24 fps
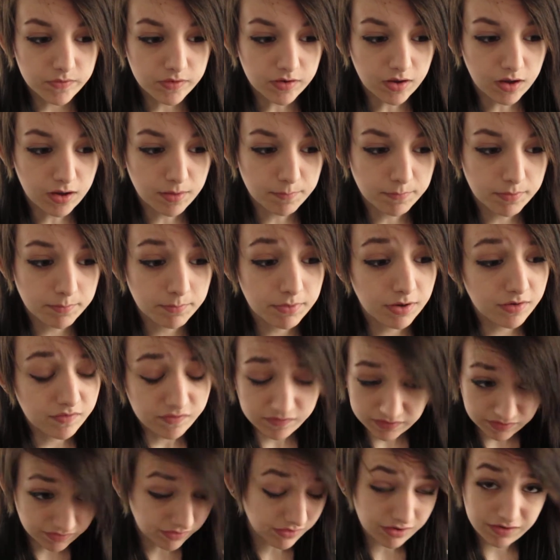I'm not
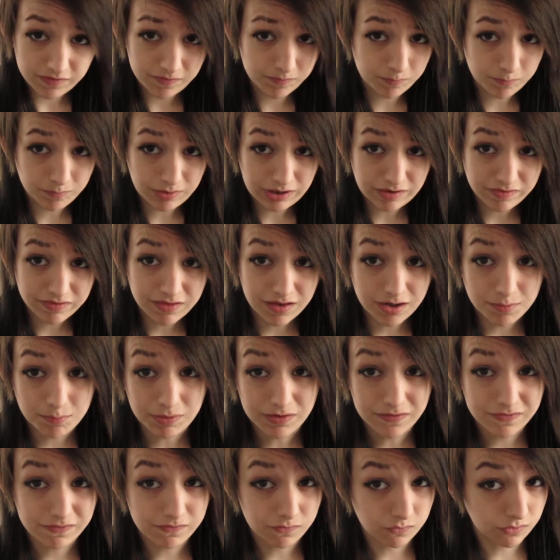saying that it
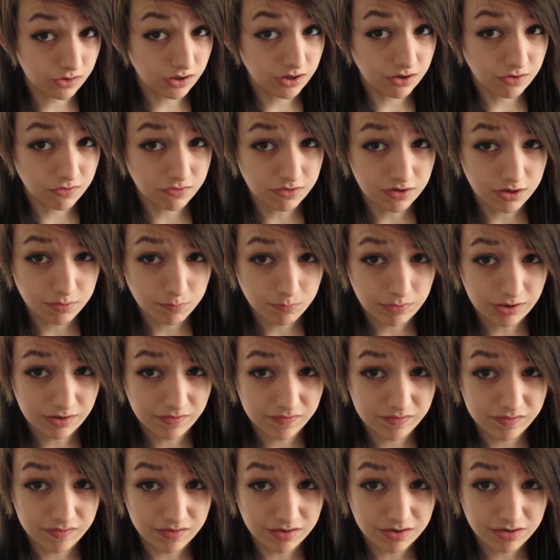makes it right or that it
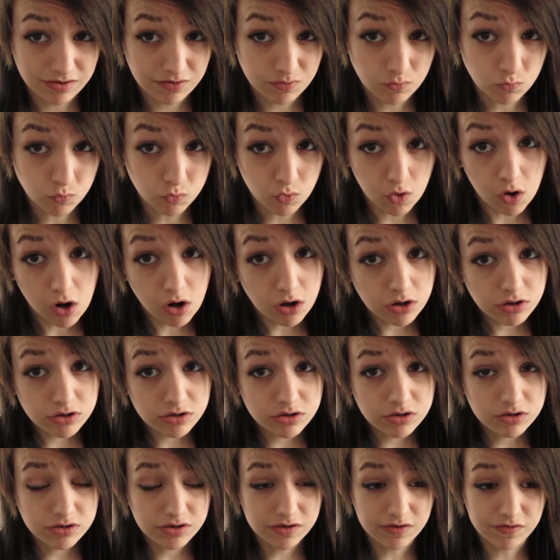makes it
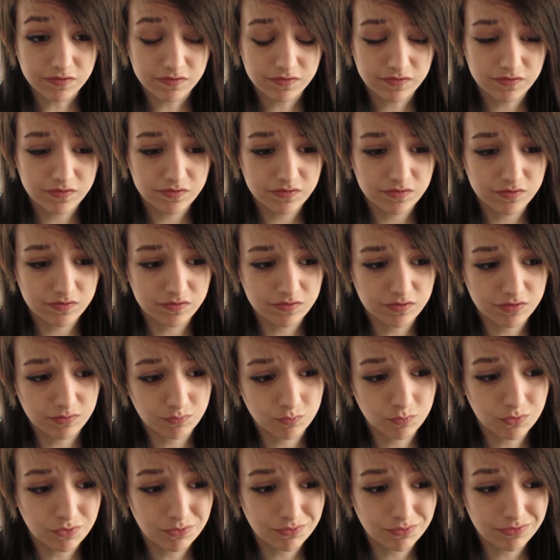wrong, because,
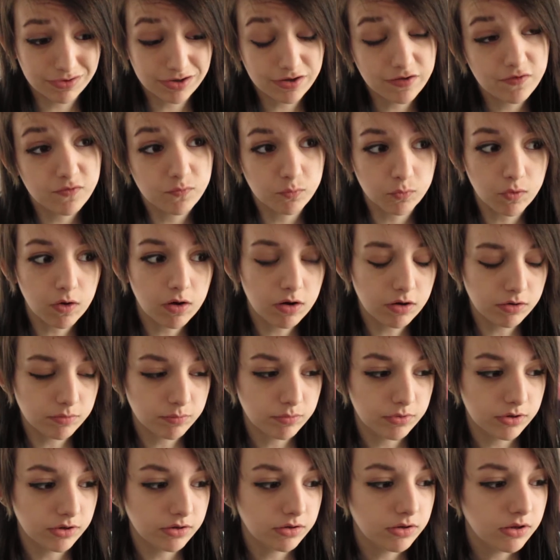well, it is wrong,
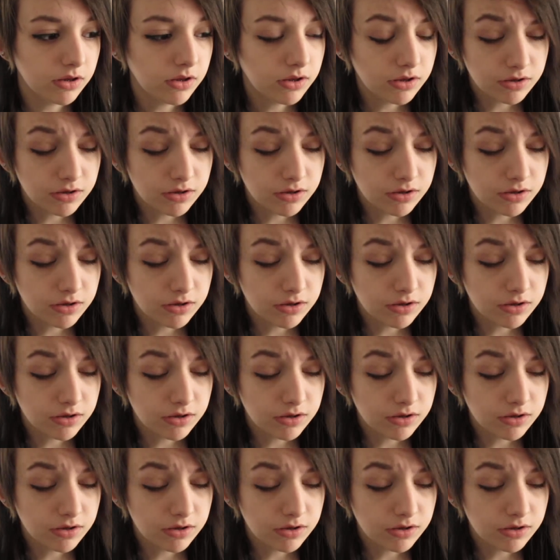but